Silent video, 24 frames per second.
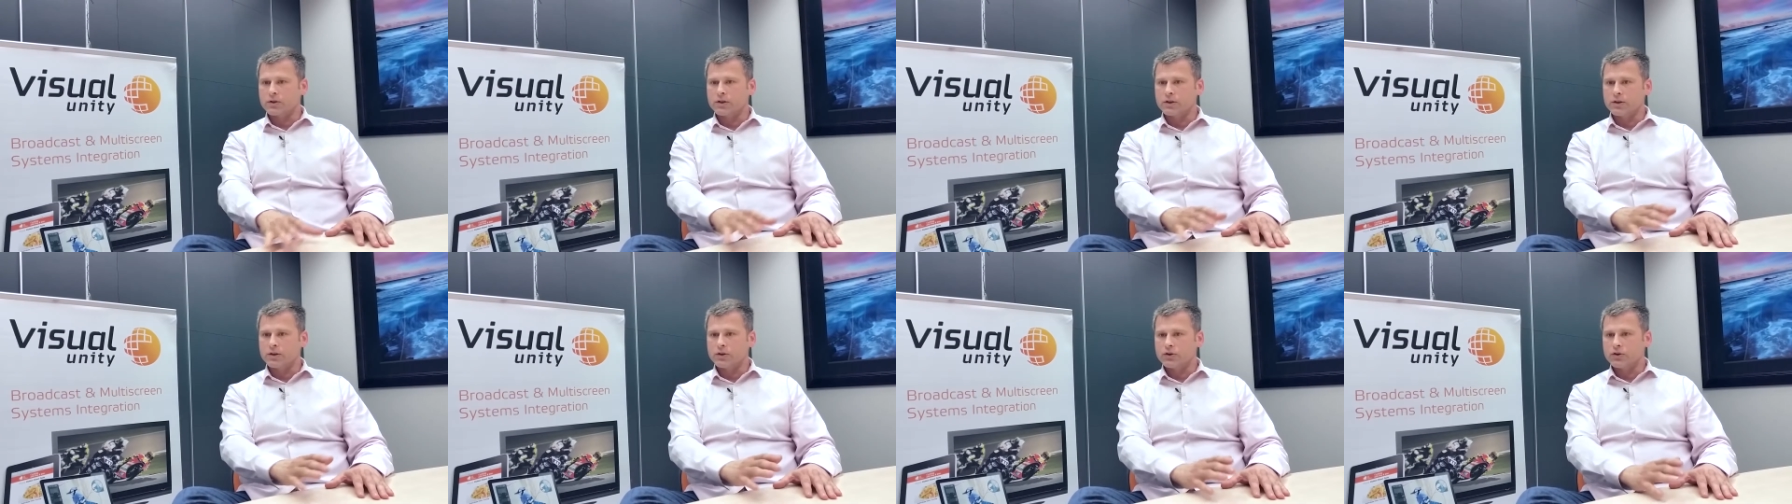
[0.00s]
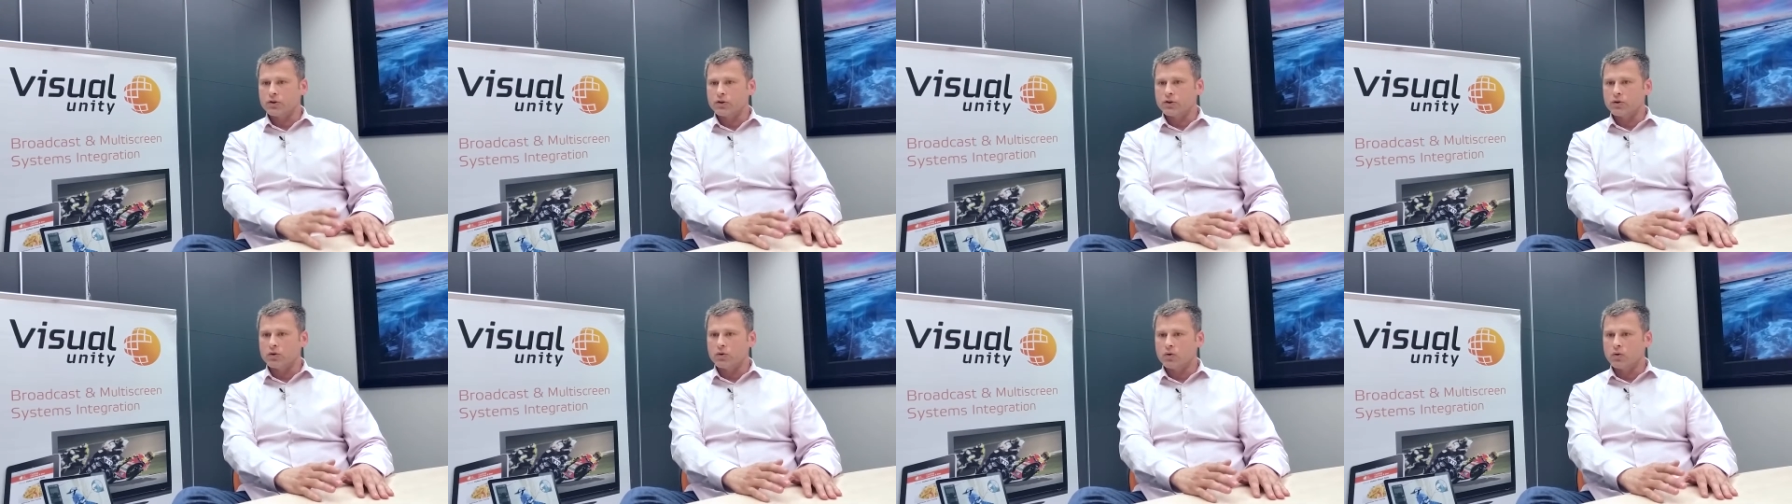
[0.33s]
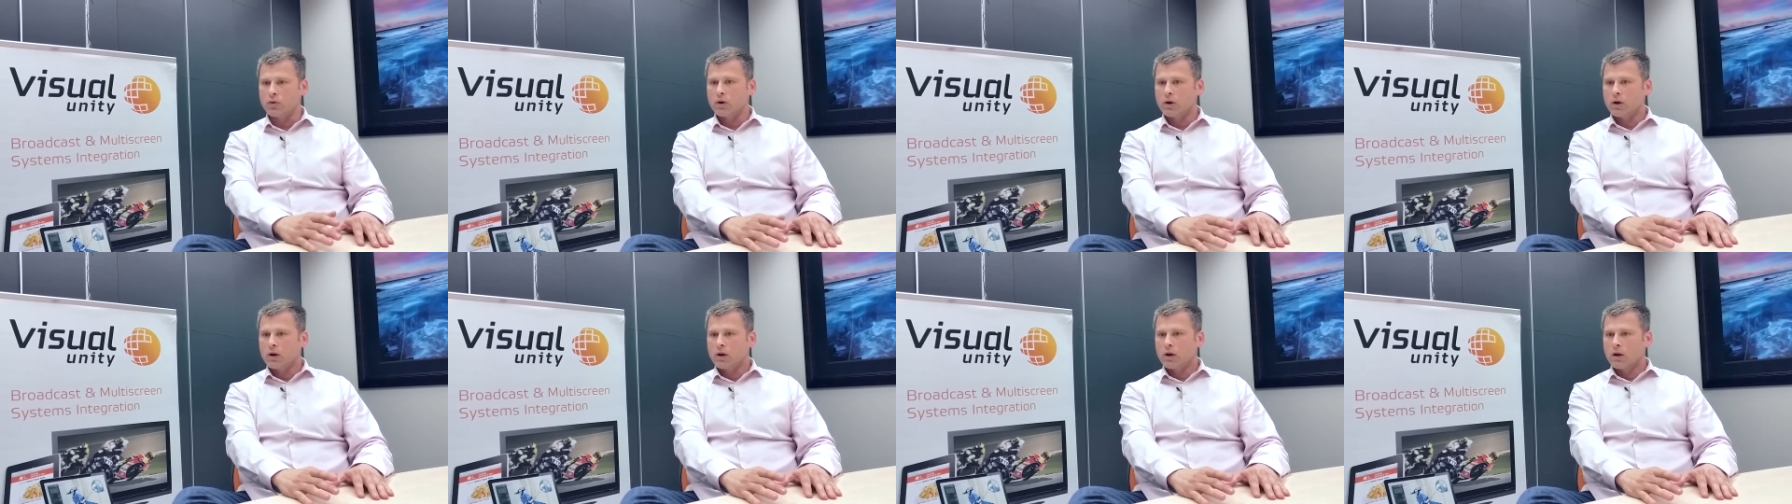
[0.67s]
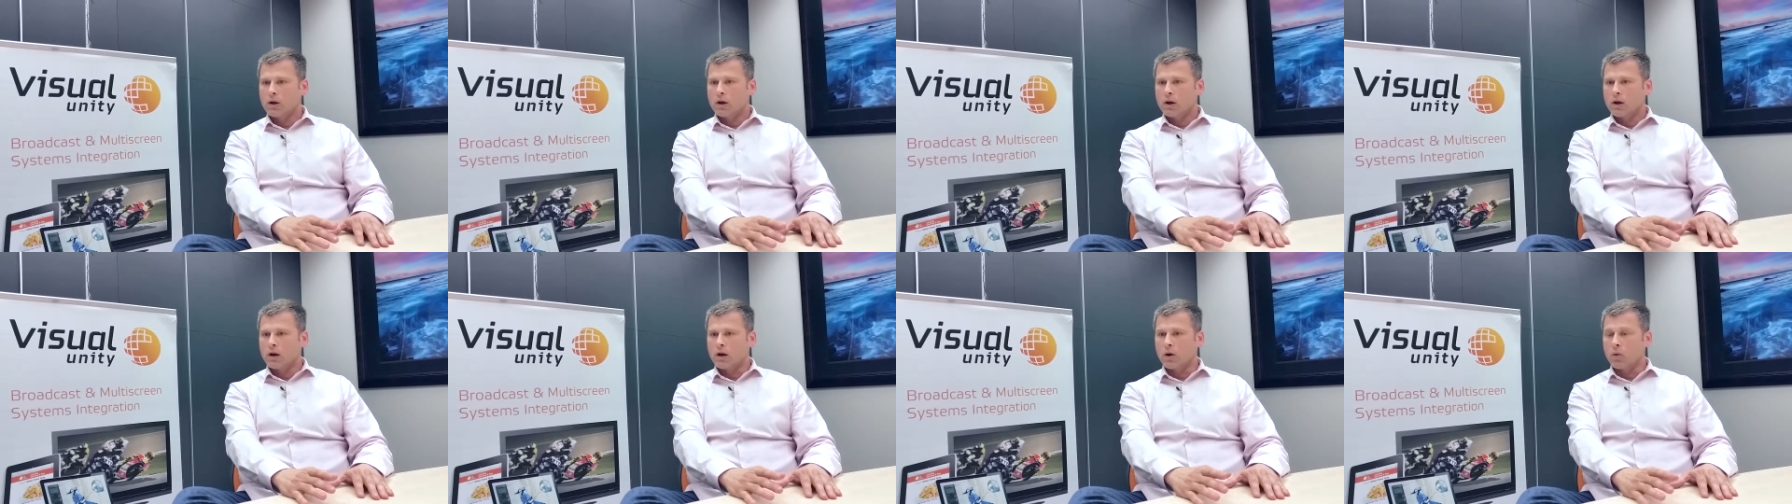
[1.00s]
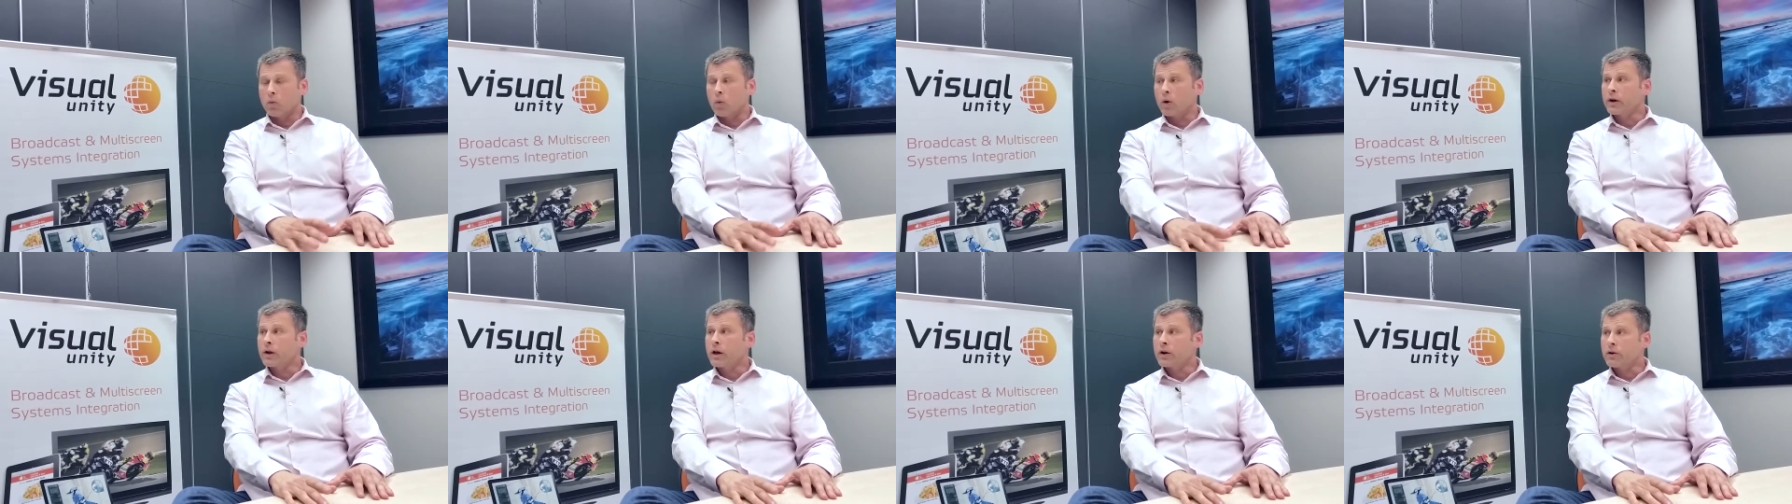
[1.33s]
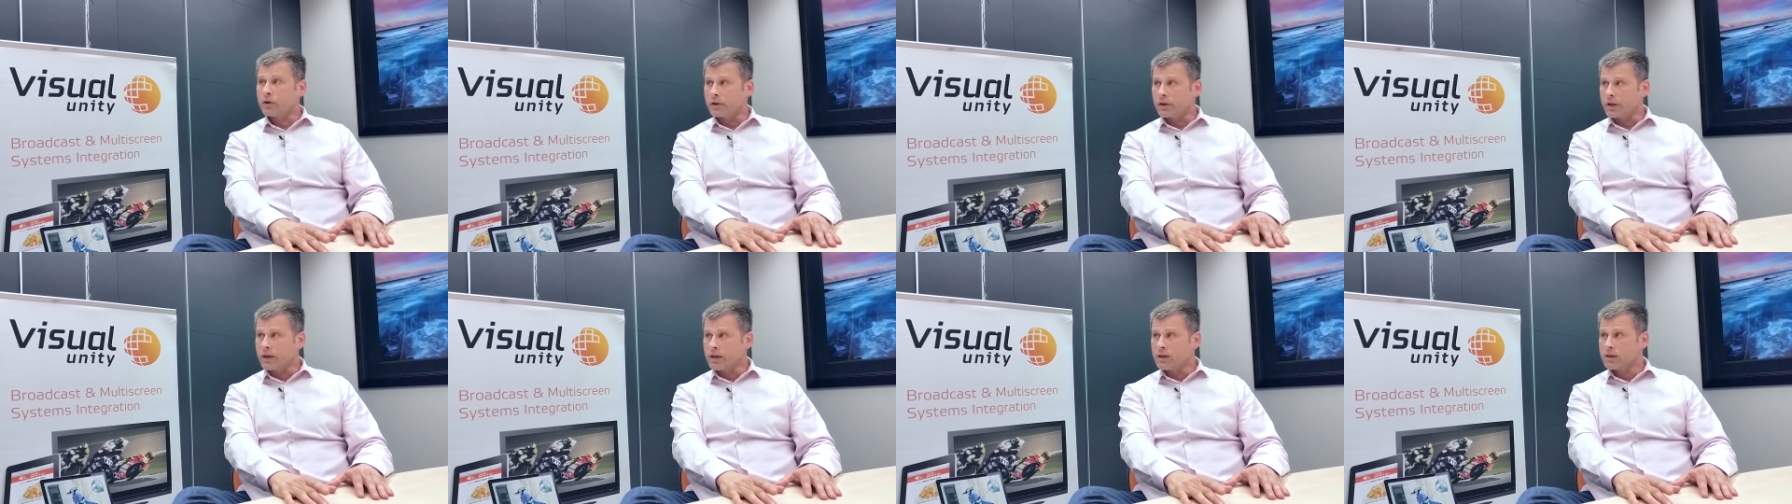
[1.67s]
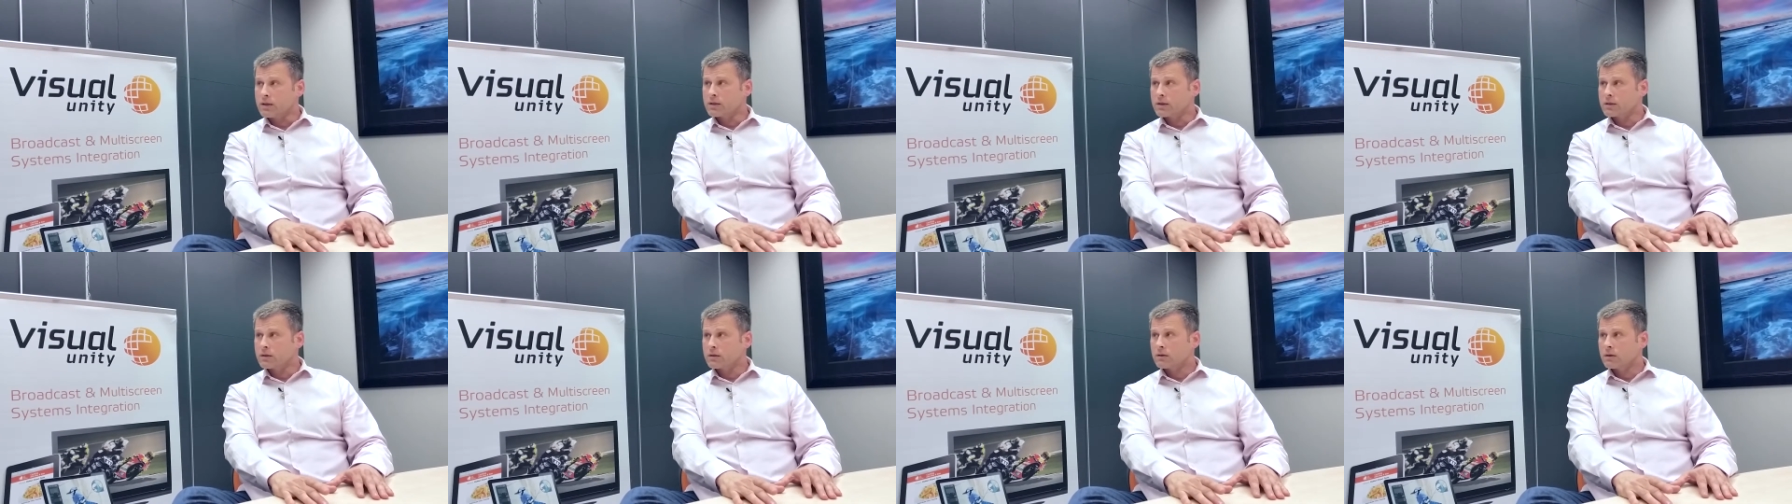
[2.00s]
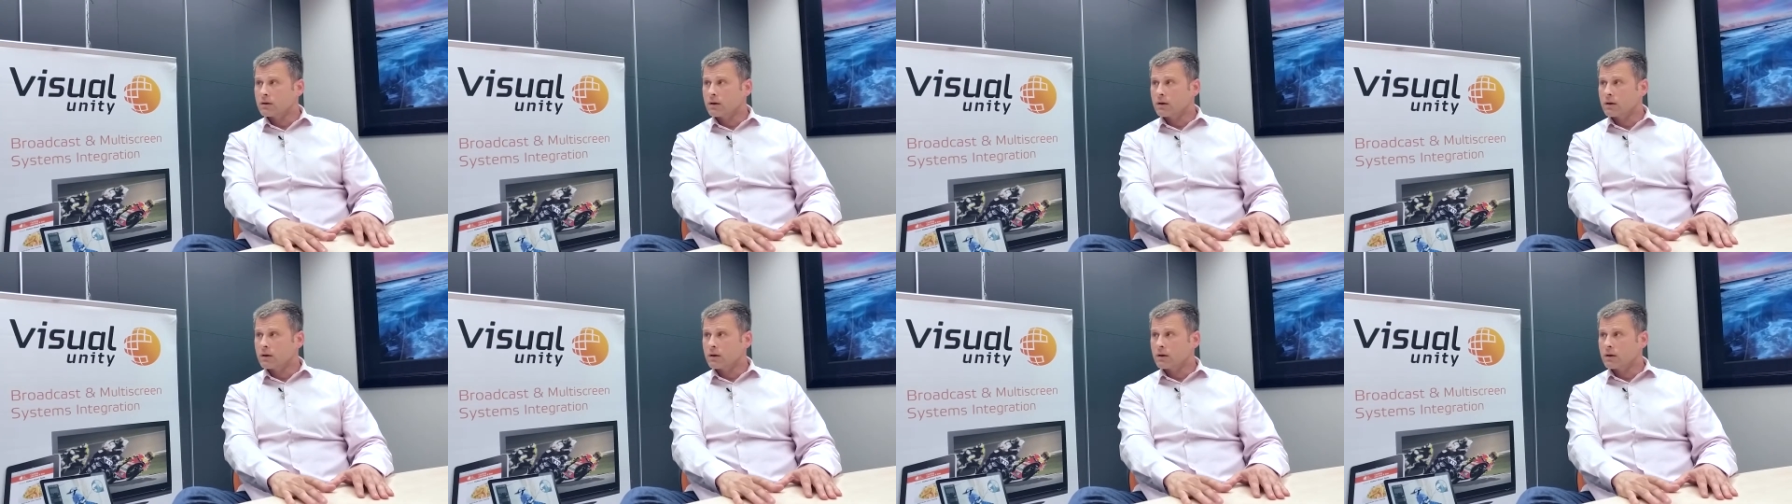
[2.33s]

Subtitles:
into 100 leads,